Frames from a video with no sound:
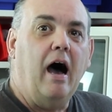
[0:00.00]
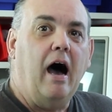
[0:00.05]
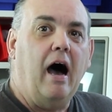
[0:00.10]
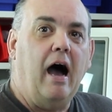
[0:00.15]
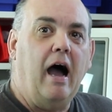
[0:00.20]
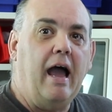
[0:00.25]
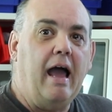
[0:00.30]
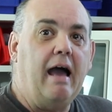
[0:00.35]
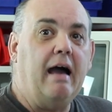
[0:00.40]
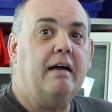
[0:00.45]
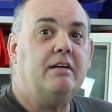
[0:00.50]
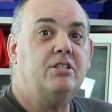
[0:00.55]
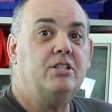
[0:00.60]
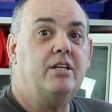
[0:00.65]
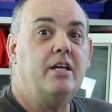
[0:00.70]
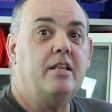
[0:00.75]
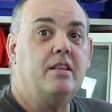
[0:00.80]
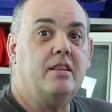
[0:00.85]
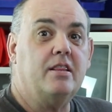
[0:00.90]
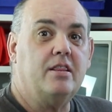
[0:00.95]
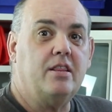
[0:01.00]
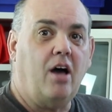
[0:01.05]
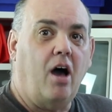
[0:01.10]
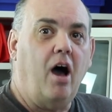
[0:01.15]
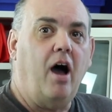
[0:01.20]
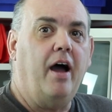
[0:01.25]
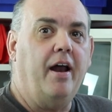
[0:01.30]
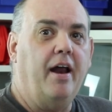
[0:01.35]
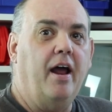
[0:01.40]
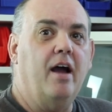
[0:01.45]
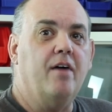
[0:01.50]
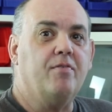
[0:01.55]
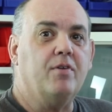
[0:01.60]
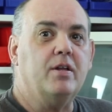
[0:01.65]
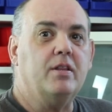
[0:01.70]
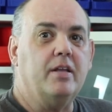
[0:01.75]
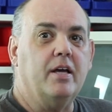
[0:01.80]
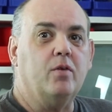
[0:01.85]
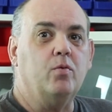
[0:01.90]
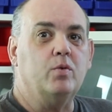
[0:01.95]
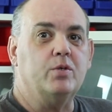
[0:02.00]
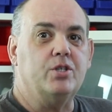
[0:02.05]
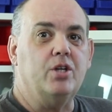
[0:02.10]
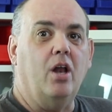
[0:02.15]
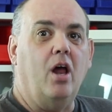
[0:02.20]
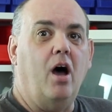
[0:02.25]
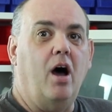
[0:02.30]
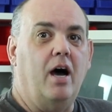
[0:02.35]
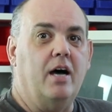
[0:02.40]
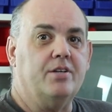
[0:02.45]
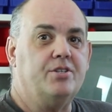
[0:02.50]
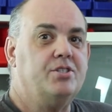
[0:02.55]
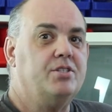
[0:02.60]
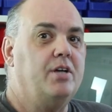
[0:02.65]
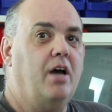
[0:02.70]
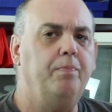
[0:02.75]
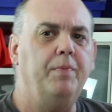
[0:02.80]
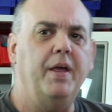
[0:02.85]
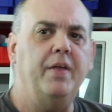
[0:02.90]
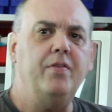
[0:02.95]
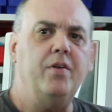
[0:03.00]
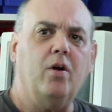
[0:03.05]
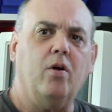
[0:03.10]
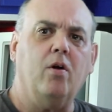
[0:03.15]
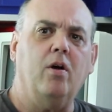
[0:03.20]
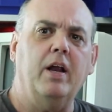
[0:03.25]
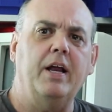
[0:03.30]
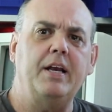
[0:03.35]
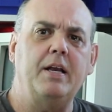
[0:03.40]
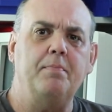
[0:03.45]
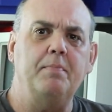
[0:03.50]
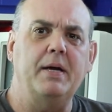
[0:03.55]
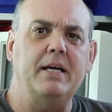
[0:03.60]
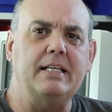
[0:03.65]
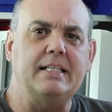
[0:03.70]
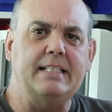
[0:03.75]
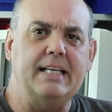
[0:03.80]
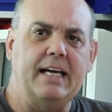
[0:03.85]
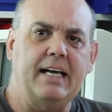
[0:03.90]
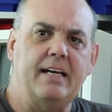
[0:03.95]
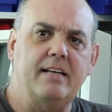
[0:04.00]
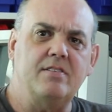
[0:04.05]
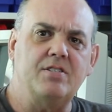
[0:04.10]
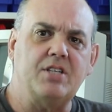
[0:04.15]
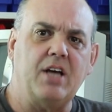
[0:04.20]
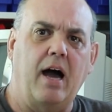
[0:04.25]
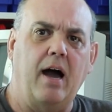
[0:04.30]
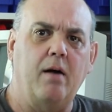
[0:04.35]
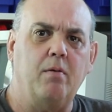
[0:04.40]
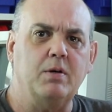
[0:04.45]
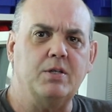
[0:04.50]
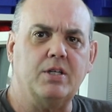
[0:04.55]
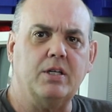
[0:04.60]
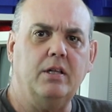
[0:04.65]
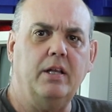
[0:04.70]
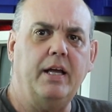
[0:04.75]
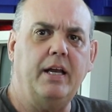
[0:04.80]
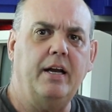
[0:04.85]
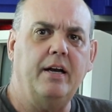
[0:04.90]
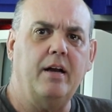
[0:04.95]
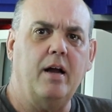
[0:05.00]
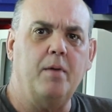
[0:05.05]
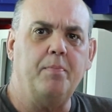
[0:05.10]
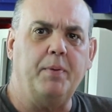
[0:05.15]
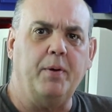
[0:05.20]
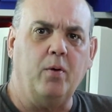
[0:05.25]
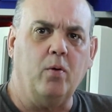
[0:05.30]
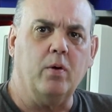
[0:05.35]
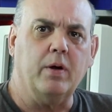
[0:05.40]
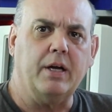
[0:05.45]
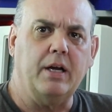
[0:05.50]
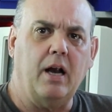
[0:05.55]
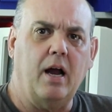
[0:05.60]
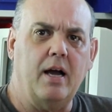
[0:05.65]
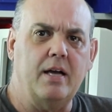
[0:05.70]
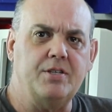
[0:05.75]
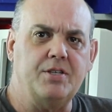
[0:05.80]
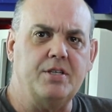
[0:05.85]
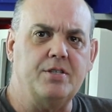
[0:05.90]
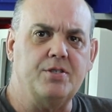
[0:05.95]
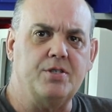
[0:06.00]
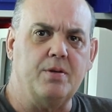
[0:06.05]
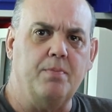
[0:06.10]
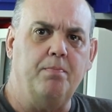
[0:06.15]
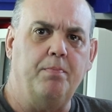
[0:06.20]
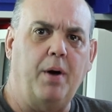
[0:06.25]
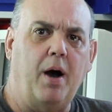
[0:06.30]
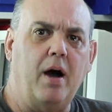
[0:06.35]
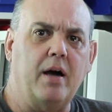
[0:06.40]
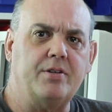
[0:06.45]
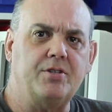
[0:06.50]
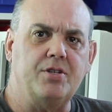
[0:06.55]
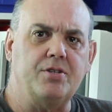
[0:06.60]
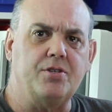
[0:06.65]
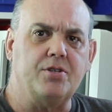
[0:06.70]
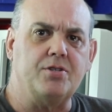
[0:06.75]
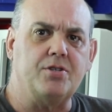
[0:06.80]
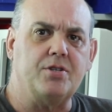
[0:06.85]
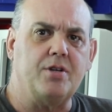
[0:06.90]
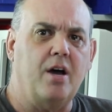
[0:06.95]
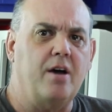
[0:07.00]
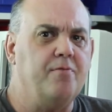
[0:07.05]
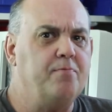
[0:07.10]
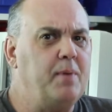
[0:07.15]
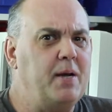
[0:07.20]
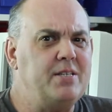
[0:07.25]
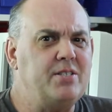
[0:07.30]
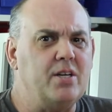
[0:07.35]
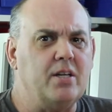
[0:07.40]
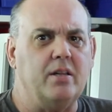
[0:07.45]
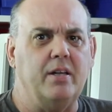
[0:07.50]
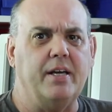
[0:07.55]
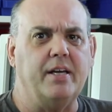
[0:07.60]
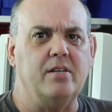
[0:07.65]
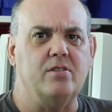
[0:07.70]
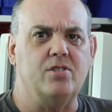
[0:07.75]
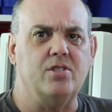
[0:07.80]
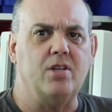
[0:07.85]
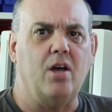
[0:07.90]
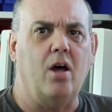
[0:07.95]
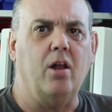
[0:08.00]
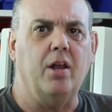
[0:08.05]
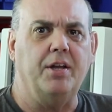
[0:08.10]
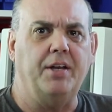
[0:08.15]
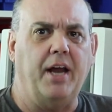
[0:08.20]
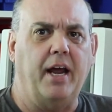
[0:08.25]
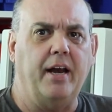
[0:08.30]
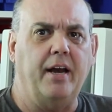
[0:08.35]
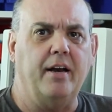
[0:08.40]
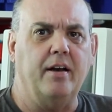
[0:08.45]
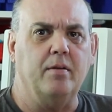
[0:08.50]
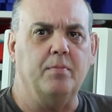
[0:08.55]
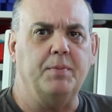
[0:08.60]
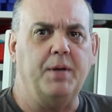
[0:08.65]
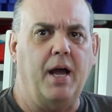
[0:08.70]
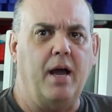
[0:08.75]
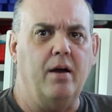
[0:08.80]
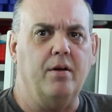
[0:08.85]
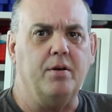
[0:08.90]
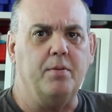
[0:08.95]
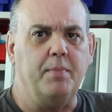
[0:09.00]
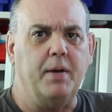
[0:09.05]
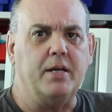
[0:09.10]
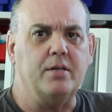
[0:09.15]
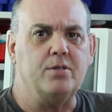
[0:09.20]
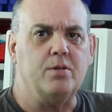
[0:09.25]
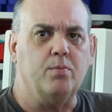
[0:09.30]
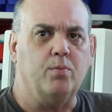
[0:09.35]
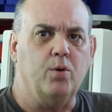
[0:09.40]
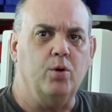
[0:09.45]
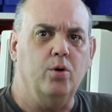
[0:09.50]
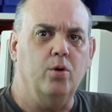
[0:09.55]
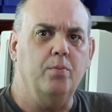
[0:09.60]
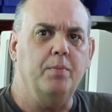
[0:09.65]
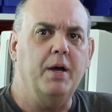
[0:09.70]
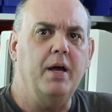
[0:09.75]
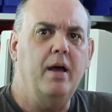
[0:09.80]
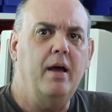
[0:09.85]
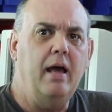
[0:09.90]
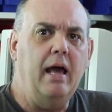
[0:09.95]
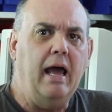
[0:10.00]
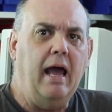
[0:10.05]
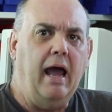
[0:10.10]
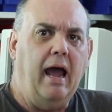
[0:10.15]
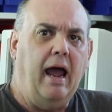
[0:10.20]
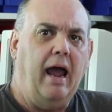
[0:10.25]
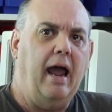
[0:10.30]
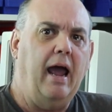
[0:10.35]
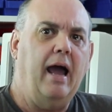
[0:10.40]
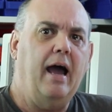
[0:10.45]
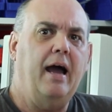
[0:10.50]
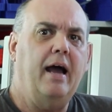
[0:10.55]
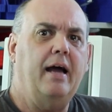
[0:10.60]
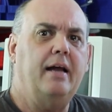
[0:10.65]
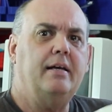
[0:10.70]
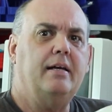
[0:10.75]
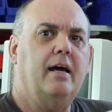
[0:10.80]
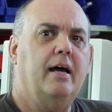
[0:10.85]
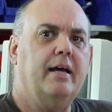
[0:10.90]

I actually thought everything was lost. In the early to mid-teens, I was cleaning up and organizing some boxes of stuff, basically consolidating them down to make some room. And